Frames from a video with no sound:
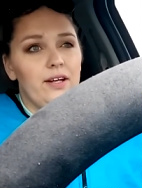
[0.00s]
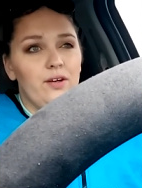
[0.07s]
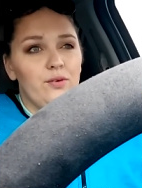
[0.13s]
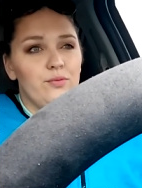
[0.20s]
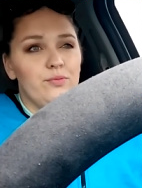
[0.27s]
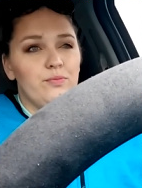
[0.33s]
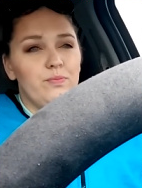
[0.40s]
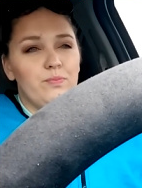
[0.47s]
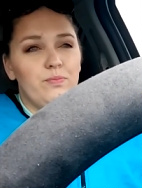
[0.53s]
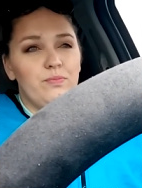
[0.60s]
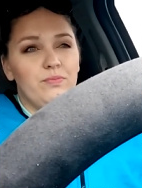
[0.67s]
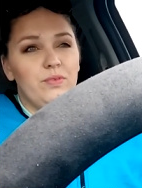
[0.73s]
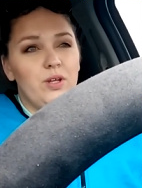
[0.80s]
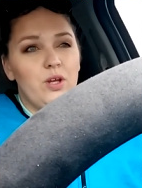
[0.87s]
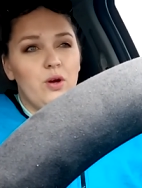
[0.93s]
don't
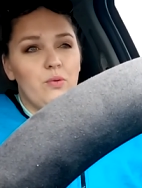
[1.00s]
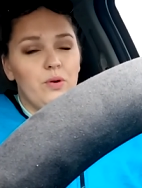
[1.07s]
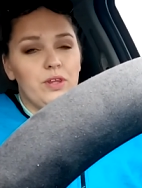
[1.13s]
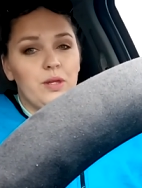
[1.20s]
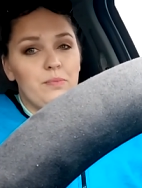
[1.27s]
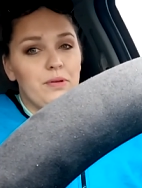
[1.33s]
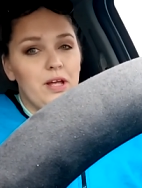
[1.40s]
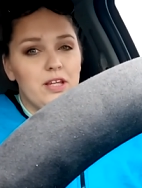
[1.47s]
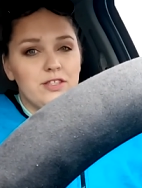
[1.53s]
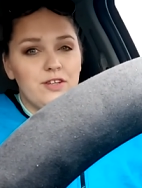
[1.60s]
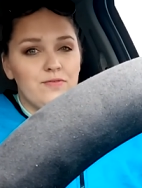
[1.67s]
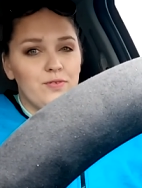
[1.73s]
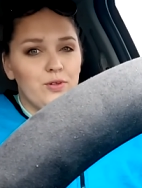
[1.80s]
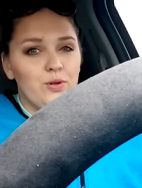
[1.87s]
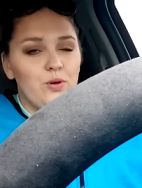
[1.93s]
know what the plans
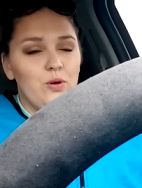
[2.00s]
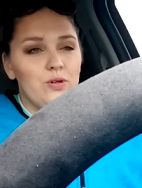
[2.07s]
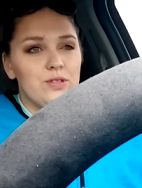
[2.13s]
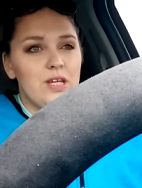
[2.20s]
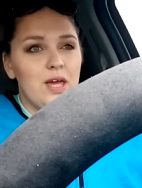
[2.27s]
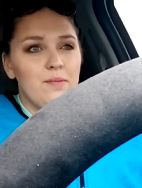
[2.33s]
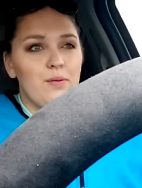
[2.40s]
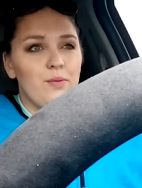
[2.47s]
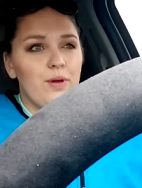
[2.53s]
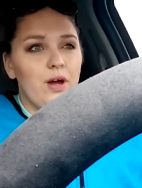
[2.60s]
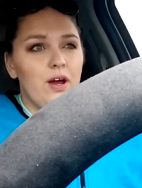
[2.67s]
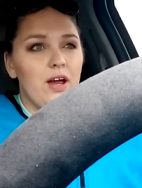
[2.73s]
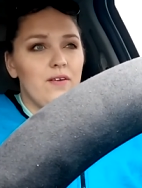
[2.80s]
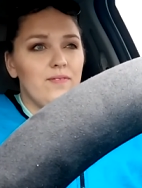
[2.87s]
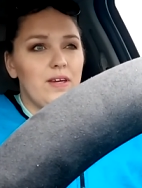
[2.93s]
are for the whole day, but we
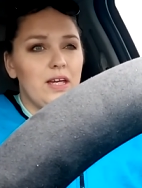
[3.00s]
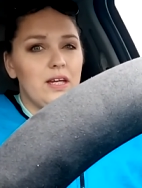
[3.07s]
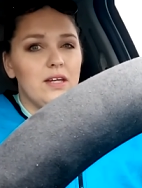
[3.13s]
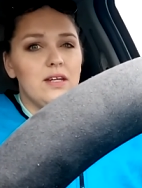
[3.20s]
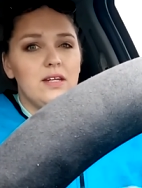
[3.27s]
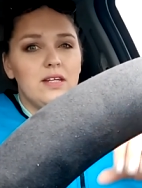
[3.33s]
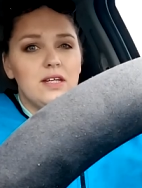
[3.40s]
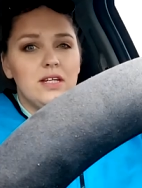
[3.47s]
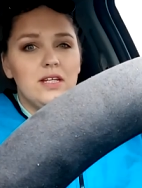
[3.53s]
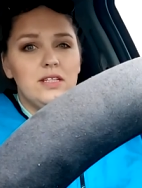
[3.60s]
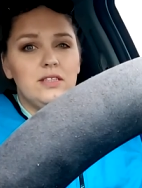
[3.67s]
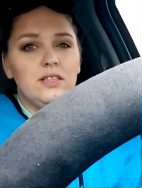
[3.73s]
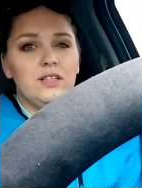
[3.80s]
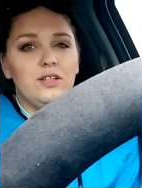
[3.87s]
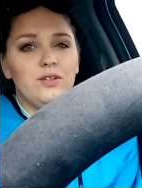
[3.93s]
are having
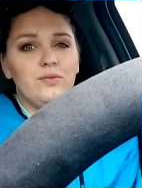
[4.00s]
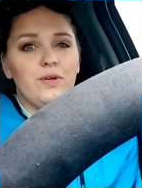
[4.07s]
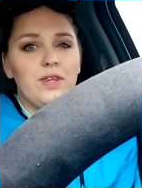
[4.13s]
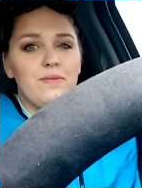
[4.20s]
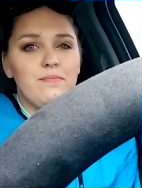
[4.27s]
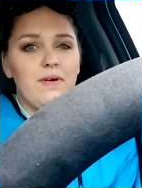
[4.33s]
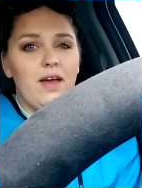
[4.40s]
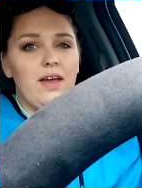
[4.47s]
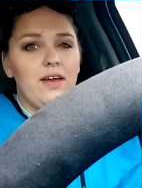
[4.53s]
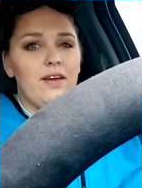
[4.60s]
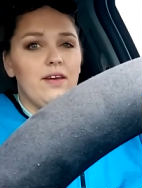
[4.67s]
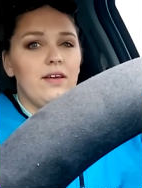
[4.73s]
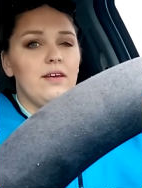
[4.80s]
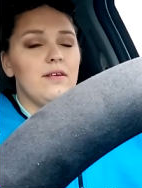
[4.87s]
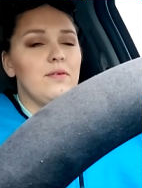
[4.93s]
dinner with
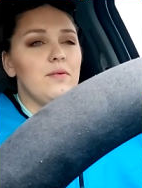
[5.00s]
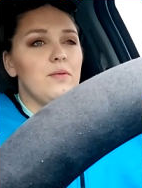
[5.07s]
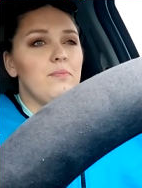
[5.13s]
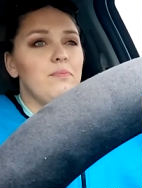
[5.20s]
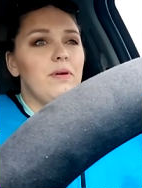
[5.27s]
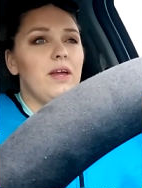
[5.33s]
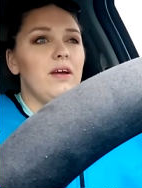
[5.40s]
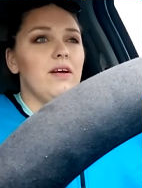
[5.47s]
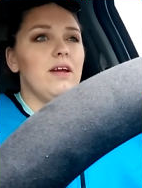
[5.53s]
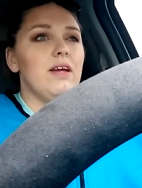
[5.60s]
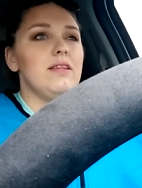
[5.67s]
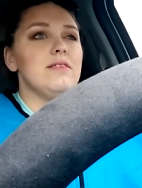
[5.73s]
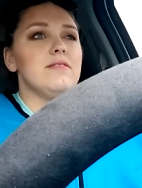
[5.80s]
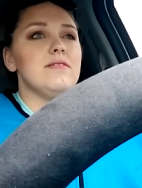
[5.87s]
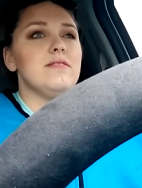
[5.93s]
my
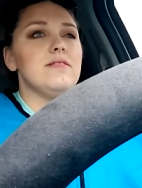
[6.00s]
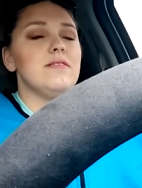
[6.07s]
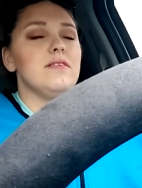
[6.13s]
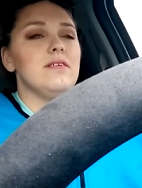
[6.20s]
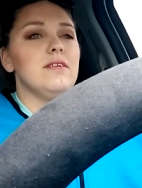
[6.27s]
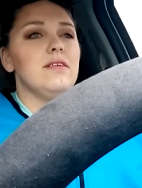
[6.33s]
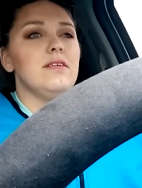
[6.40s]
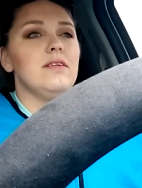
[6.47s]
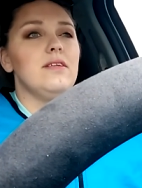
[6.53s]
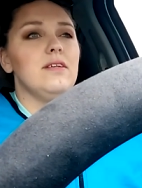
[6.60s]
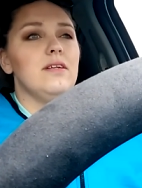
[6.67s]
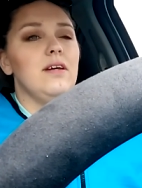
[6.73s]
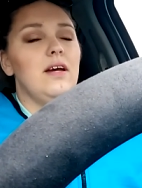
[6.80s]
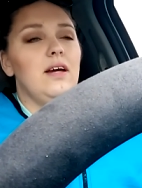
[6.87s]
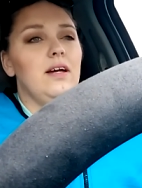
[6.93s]
parents
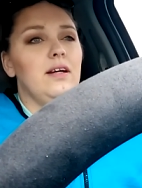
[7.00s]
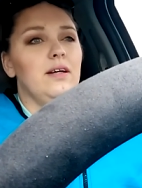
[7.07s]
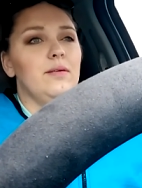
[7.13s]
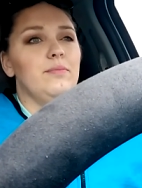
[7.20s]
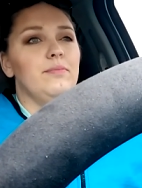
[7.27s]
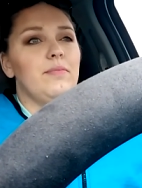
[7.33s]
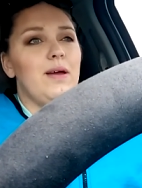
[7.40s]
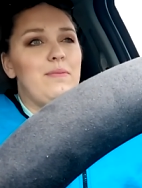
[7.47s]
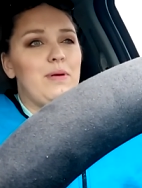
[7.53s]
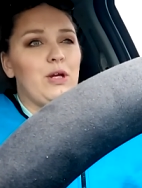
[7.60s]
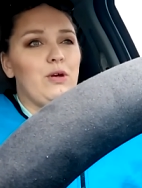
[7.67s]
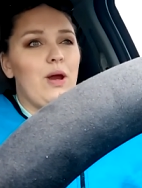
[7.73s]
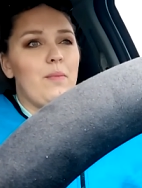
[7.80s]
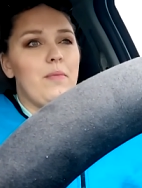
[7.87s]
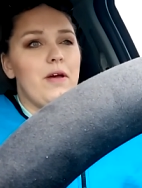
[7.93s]
and my
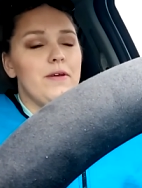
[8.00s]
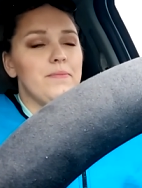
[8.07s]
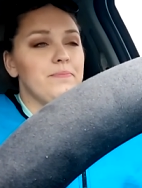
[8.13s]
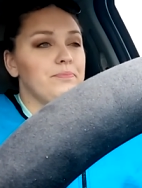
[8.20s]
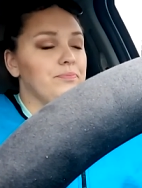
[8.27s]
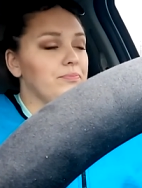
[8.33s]
grandma.